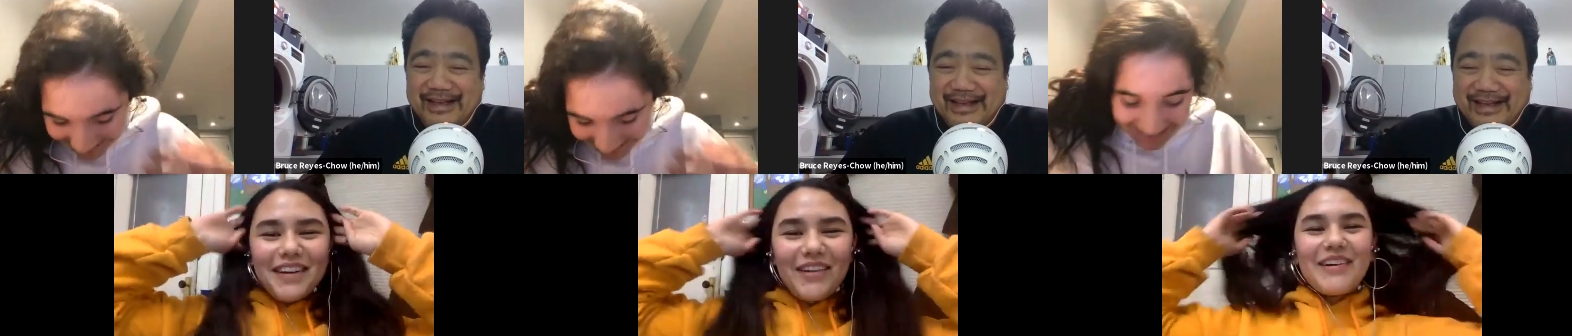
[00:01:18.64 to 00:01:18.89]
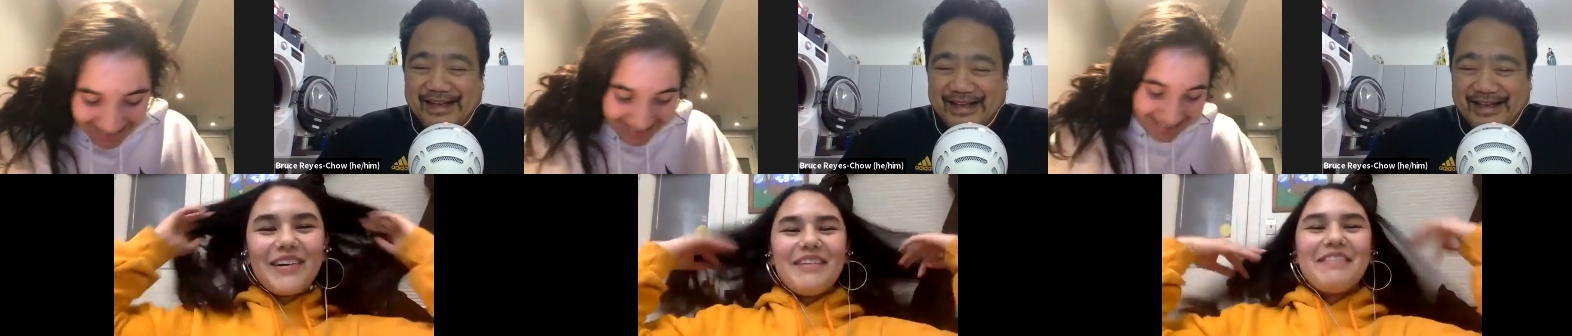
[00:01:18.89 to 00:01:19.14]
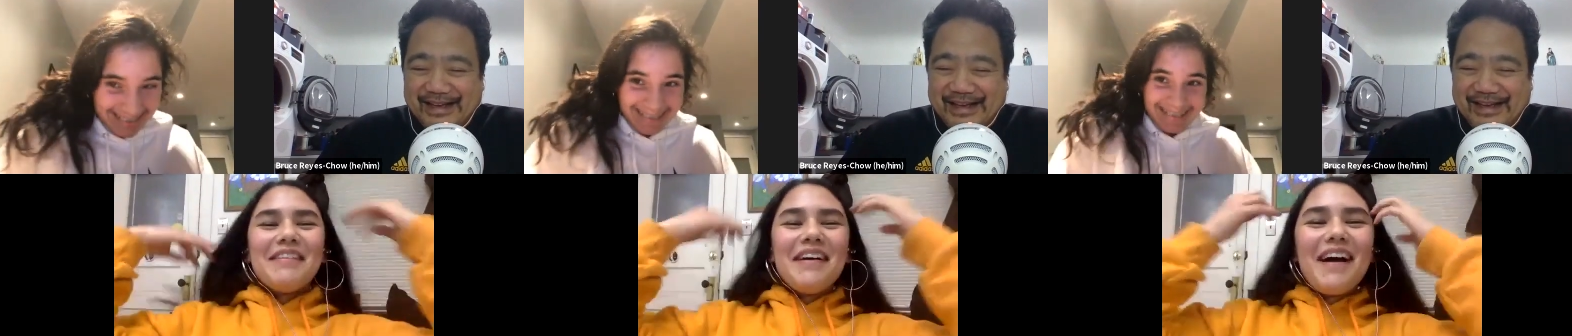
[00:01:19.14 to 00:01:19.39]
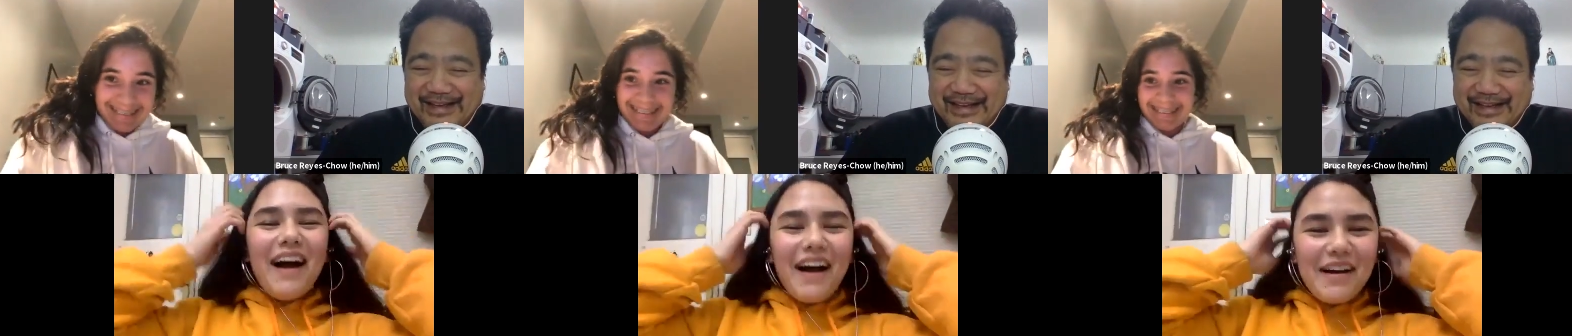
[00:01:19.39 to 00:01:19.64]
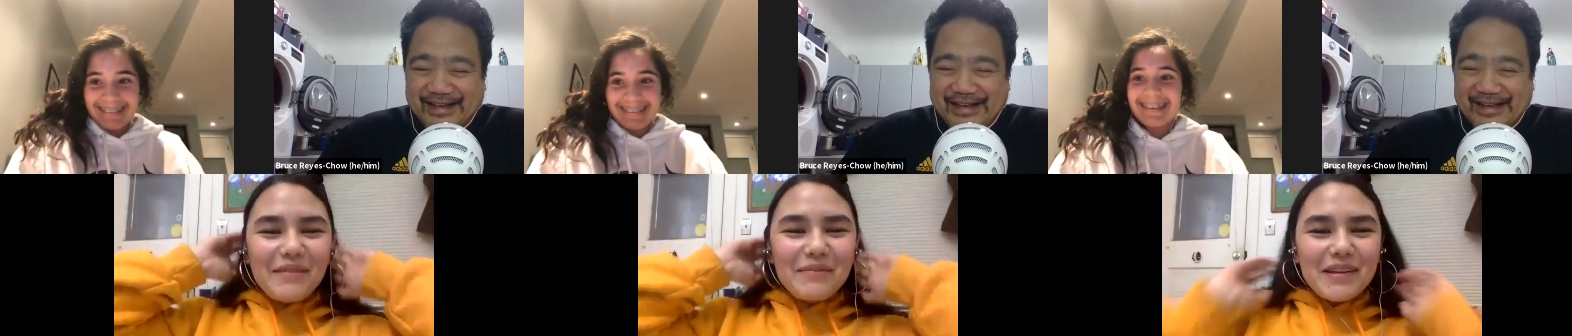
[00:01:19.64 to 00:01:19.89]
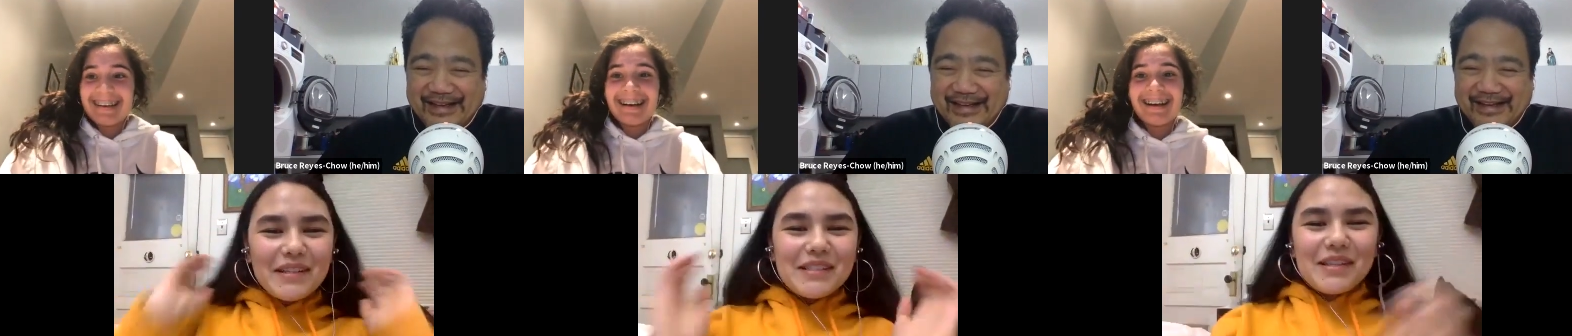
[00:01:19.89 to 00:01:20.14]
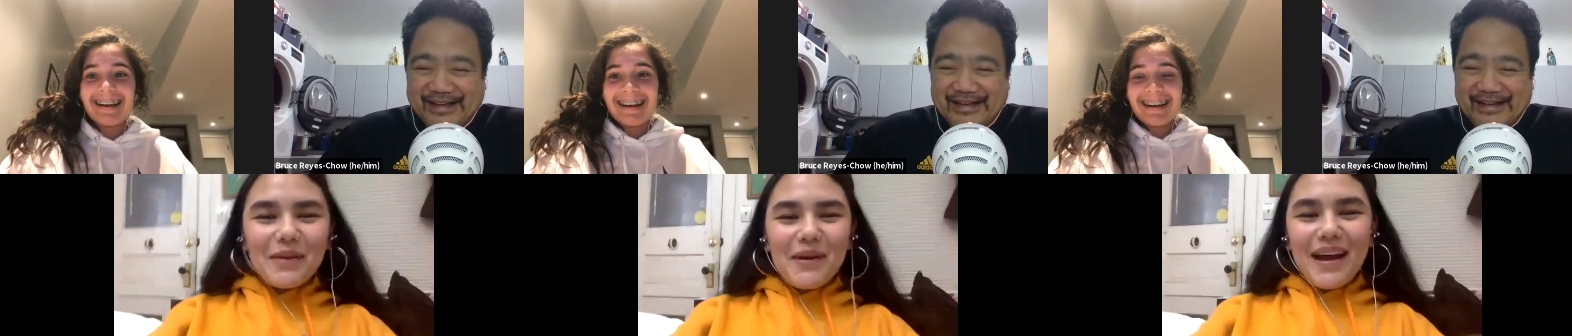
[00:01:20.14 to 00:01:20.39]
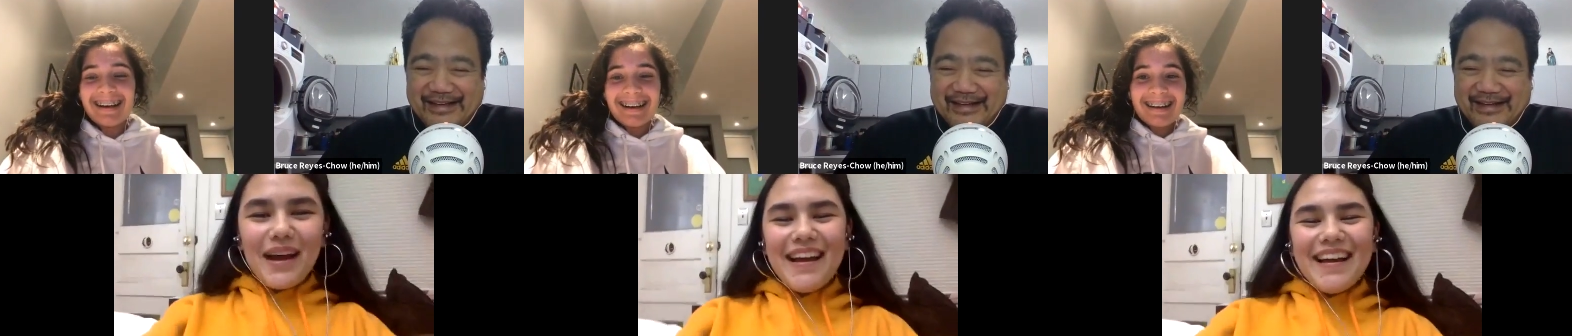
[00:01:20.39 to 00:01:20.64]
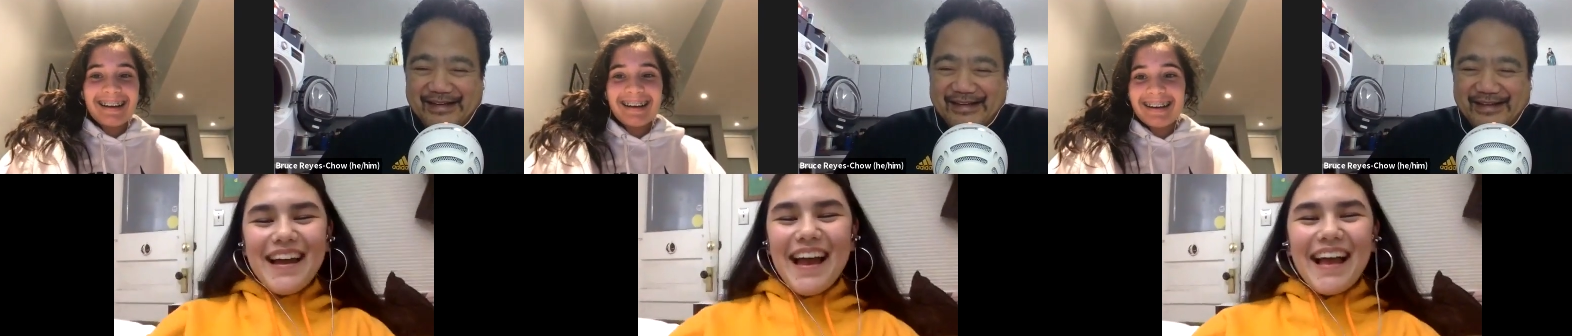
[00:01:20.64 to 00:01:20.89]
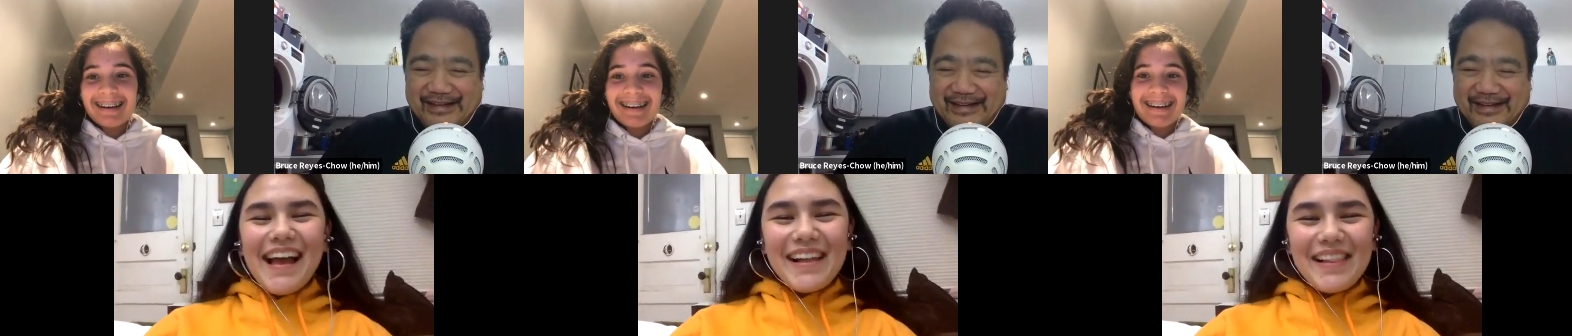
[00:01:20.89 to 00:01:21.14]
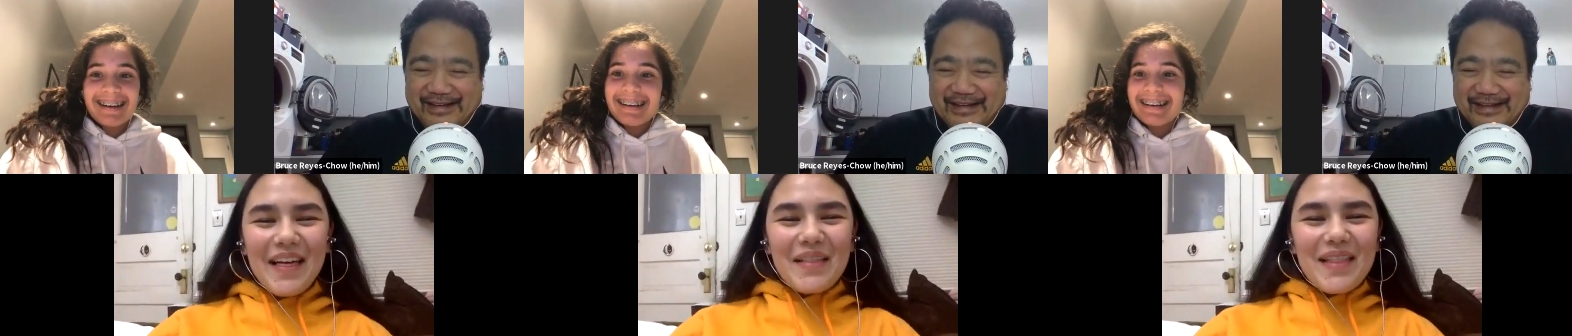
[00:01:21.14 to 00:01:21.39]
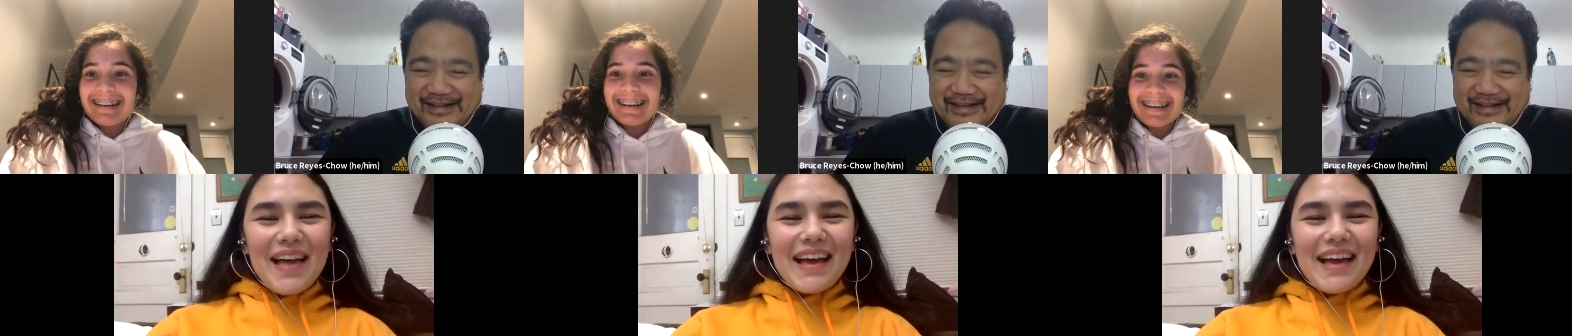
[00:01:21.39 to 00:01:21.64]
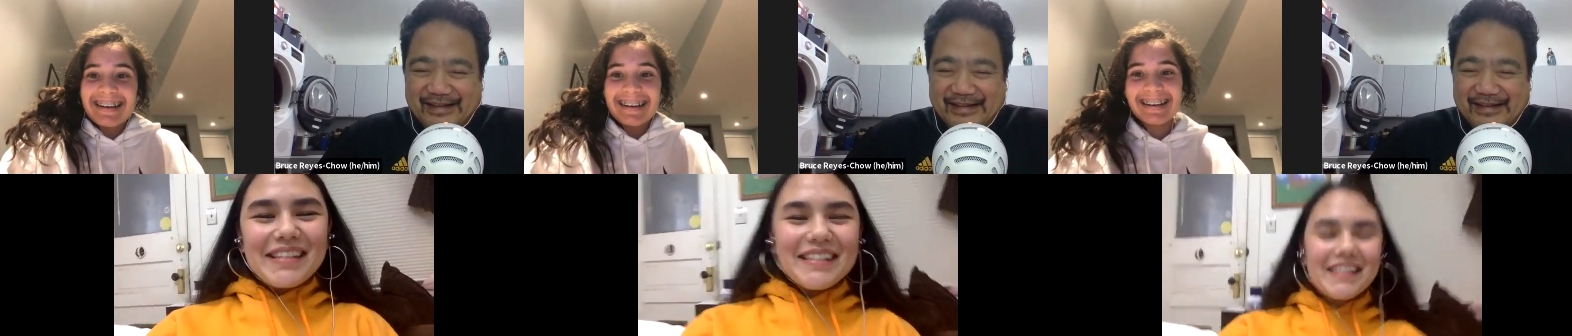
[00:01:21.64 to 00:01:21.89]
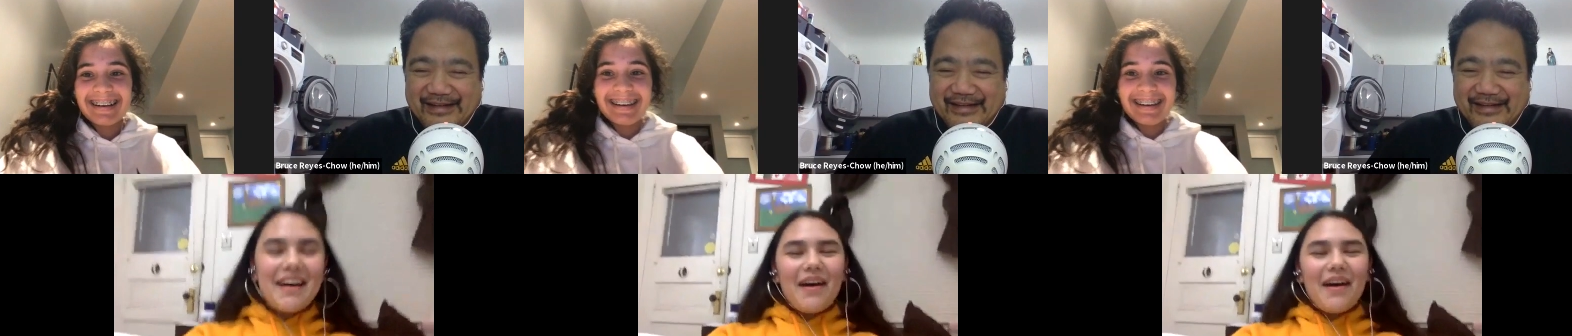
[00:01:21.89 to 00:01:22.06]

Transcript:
Speaker 1: go. So LLS